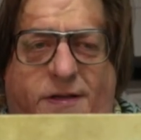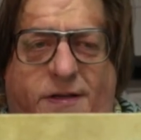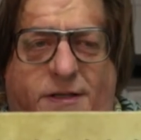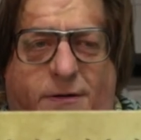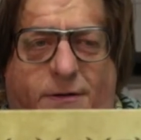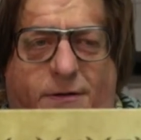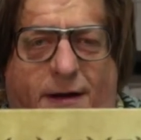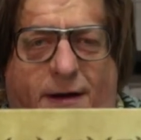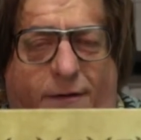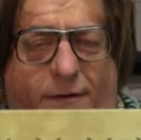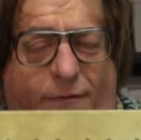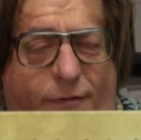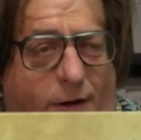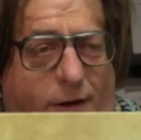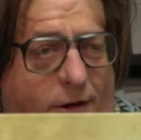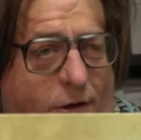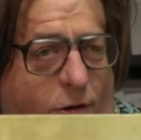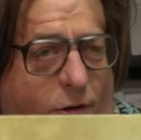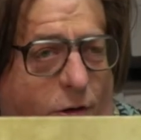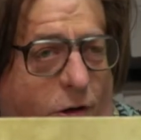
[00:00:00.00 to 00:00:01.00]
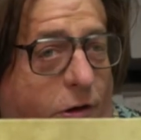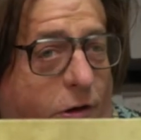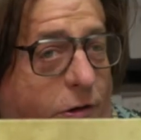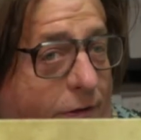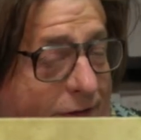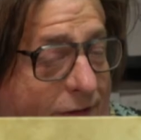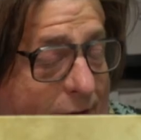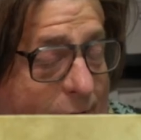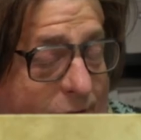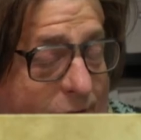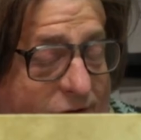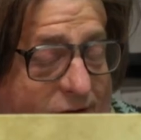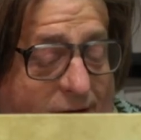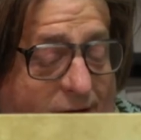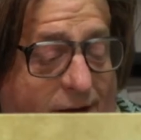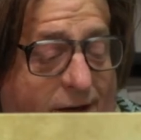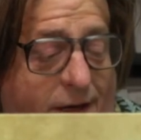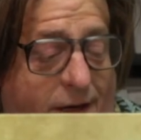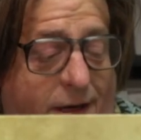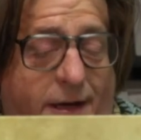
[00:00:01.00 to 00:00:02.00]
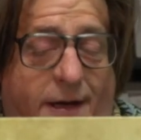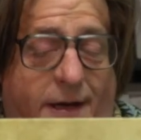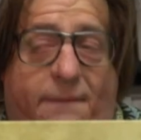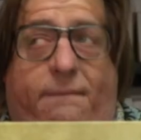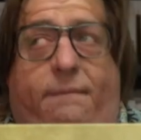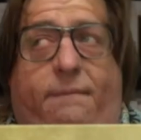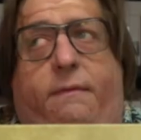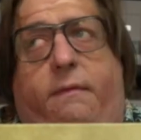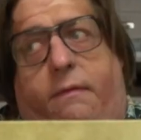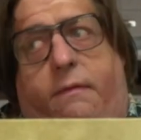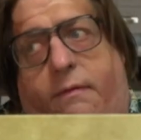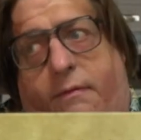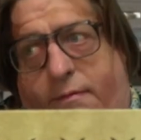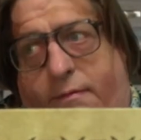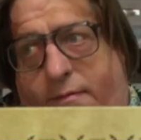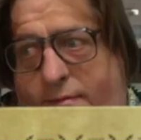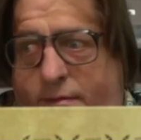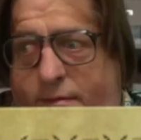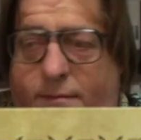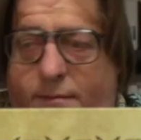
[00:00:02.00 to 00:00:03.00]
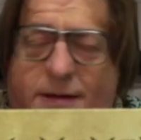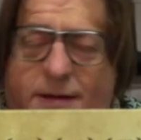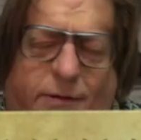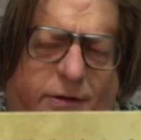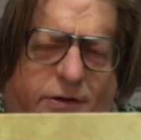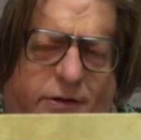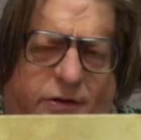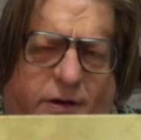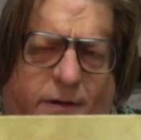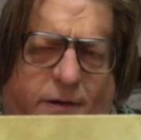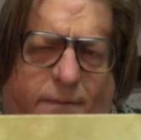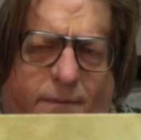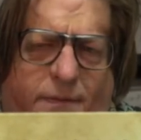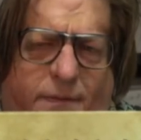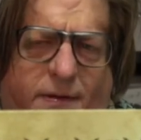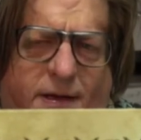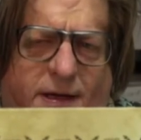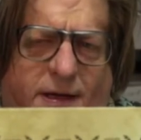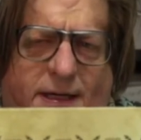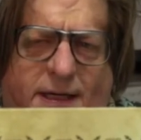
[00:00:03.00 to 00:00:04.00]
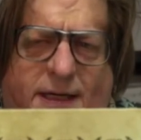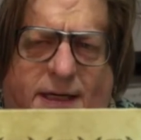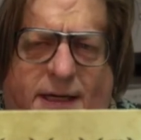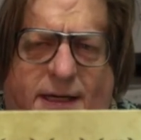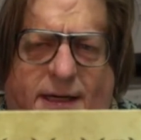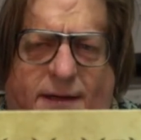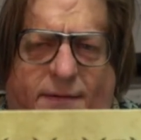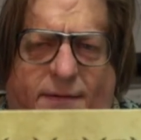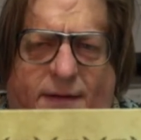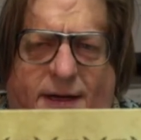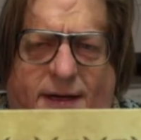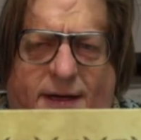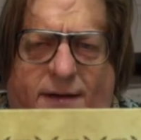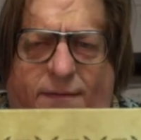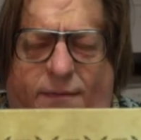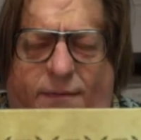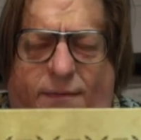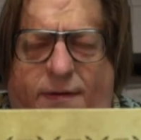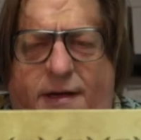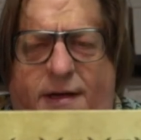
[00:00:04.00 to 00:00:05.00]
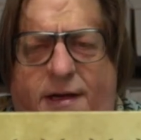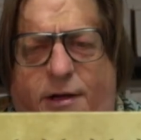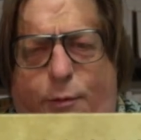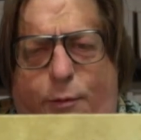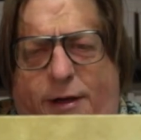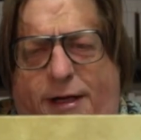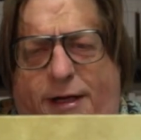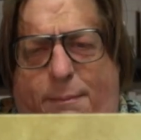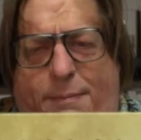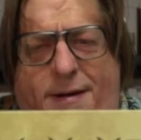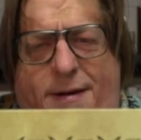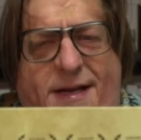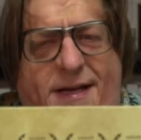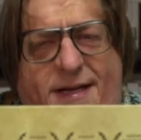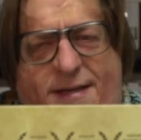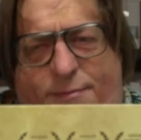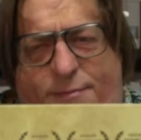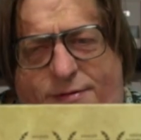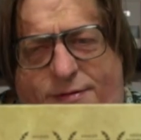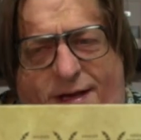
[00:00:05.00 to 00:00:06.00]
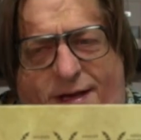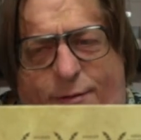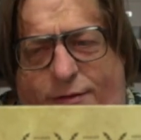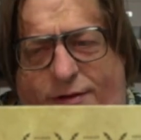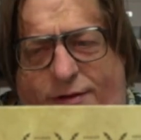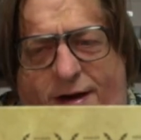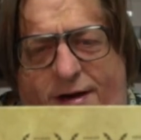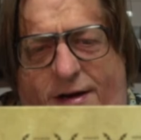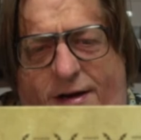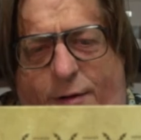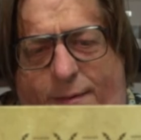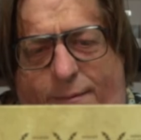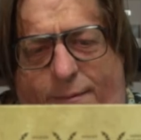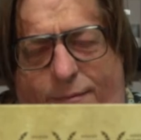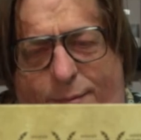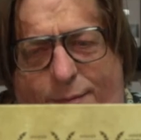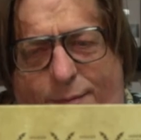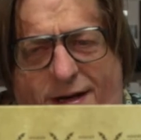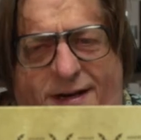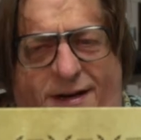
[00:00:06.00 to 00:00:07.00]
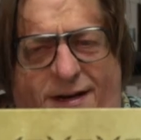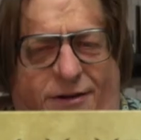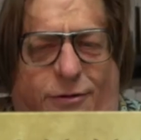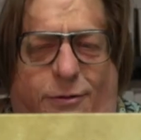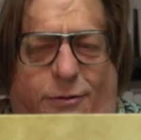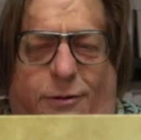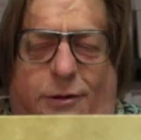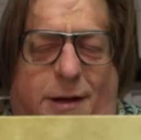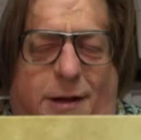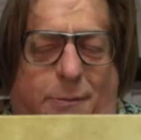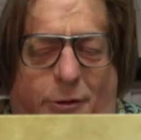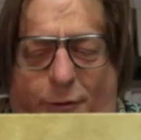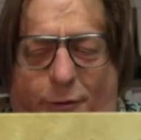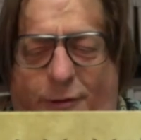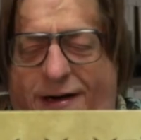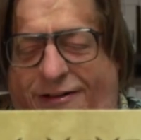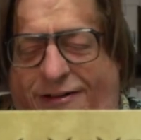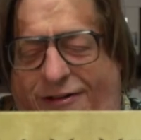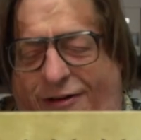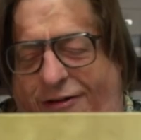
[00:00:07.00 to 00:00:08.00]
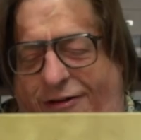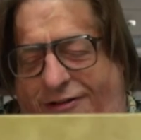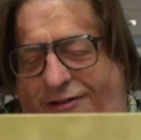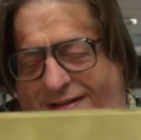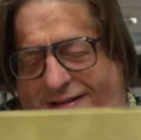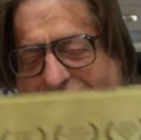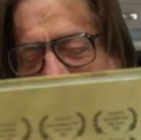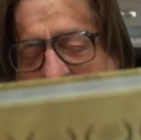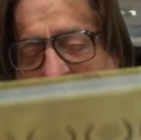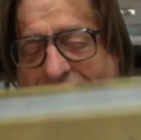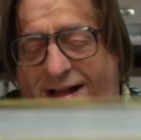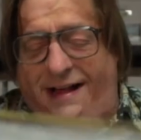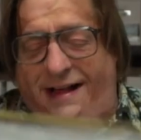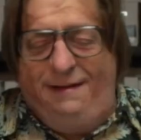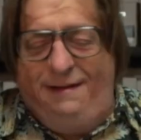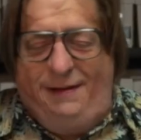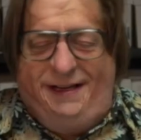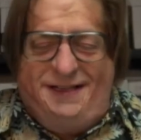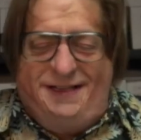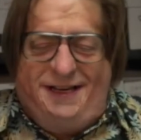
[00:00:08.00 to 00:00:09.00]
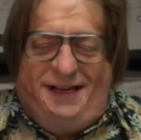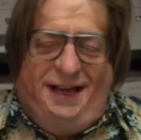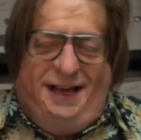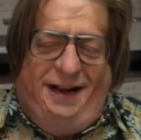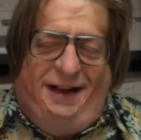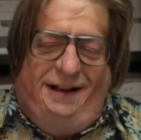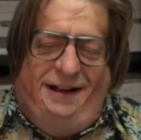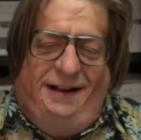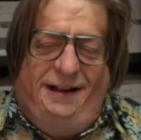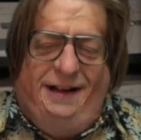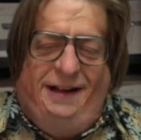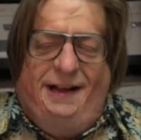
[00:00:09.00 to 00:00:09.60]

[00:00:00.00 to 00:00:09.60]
So I don't know if they're on hold or if that was it. Not really sure. I didn't. Wikipedia said it was ongoing, but I didn't do a whole lot more research than that because it kind of.